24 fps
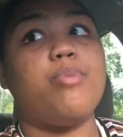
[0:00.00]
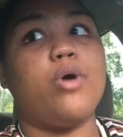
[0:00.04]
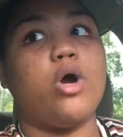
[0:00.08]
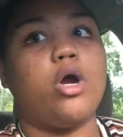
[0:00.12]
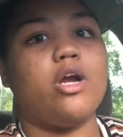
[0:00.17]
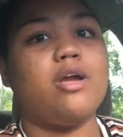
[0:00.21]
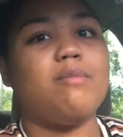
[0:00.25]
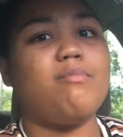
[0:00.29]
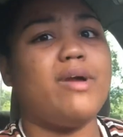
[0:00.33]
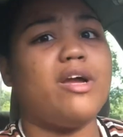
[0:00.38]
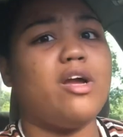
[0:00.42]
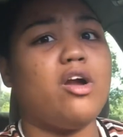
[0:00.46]

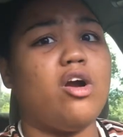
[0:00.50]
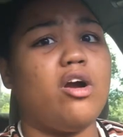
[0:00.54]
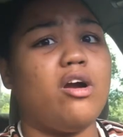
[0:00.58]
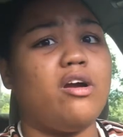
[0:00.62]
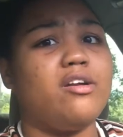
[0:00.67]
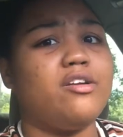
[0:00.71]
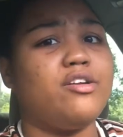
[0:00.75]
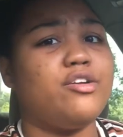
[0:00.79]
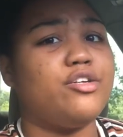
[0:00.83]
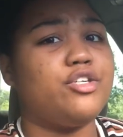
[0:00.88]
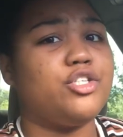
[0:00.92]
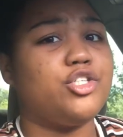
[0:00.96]
parked my car
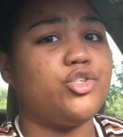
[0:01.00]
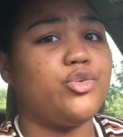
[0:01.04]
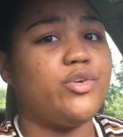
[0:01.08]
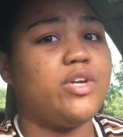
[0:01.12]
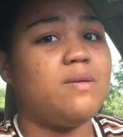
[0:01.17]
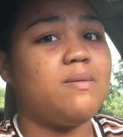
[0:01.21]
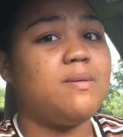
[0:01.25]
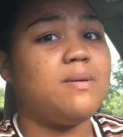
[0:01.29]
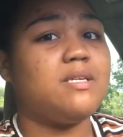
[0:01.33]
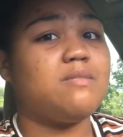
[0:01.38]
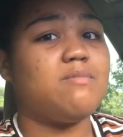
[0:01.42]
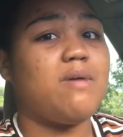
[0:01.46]
under a
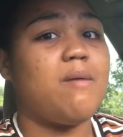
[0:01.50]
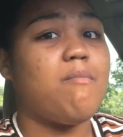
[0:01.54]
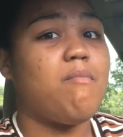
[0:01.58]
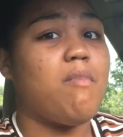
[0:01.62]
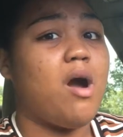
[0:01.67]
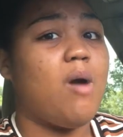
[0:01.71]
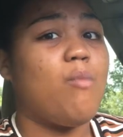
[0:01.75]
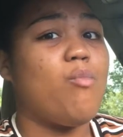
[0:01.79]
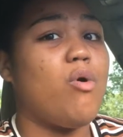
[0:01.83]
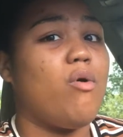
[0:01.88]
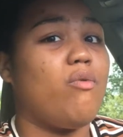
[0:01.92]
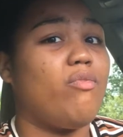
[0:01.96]
tree because my
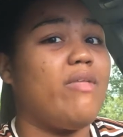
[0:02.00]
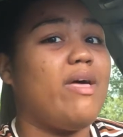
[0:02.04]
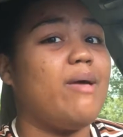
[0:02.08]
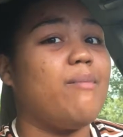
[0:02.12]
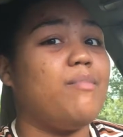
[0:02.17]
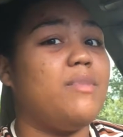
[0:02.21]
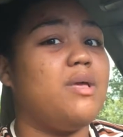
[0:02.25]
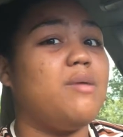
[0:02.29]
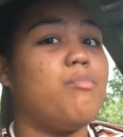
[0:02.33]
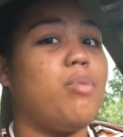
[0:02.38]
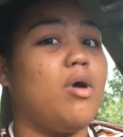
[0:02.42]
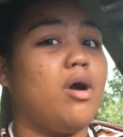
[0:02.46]
mom won't let
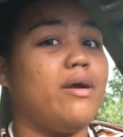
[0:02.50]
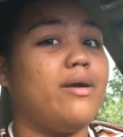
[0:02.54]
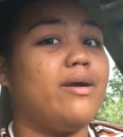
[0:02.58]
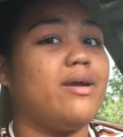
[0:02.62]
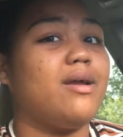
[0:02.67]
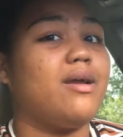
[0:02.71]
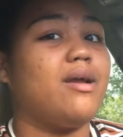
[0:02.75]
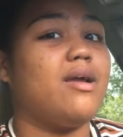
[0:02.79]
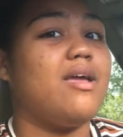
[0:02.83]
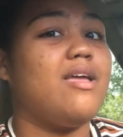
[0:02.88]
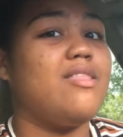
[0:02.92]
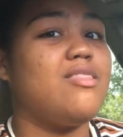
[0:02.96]
me park
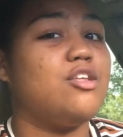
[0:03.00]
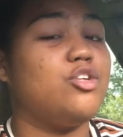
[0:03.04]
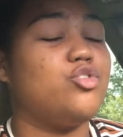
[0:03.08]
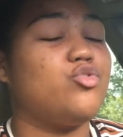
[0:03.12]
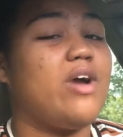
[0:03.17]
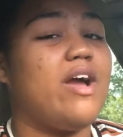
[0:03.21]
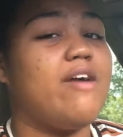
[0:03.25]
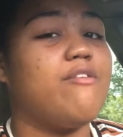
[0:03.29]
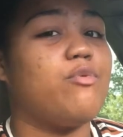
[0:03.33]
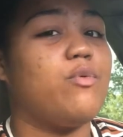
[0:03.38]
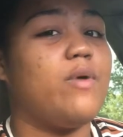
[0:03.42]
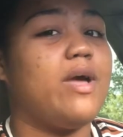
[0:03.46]
in the
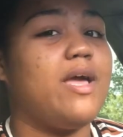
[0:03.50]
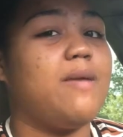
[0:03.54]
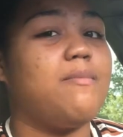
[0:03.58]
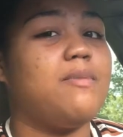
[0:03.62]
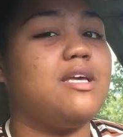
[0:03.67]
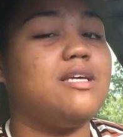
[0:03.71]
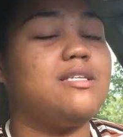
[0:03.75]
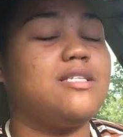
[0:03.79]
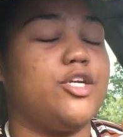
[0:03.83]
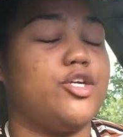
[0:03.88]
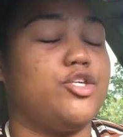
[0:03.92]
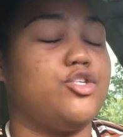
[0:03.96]
driveway
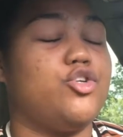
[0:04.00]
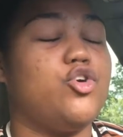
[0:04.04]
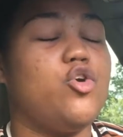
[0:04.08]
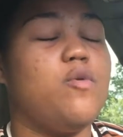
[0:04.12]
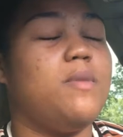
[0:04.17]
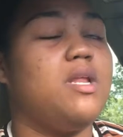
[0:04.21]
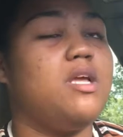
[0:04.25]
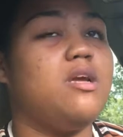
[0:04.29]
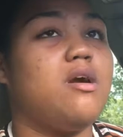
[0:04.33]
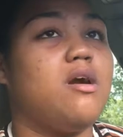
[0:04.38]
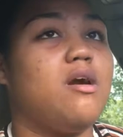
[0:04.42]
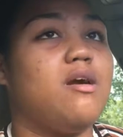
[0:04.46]
because there are too
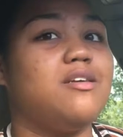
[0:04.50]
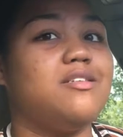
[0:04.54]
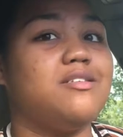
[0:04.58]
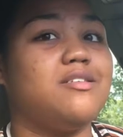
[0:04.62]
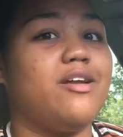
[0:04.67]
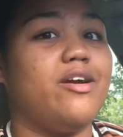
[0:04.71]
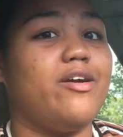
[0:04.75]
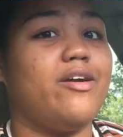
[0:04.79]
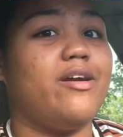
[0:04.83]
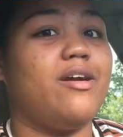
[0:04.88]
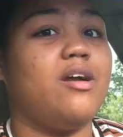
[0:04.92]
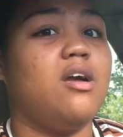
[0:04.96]
many cars in
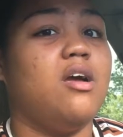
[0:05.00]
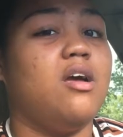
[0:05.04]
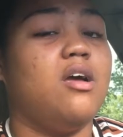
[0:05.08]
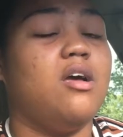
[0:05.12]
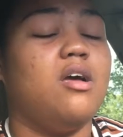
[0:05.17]
our...